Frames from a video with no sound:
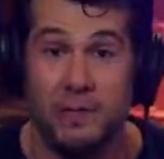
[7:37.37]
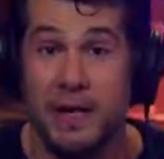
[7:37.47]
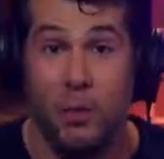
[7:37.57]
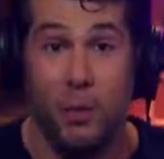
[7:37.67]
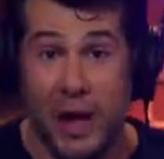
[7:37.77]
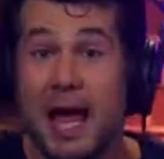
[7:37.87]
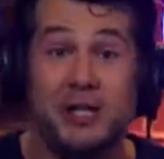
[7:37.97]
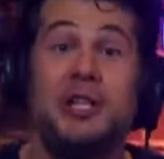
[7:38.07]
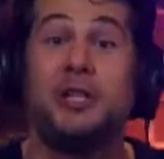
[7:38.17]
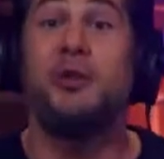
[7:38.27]
to be. We
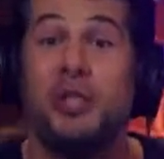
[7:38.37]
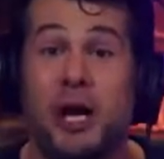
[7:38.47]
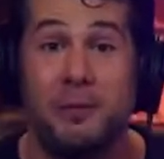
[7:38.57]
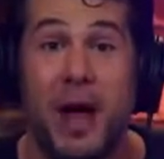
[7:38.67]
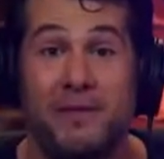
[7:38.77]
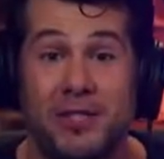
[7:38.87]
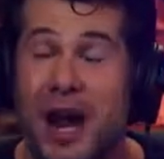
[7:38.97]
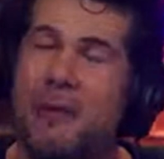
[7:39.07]
actually do share profits here.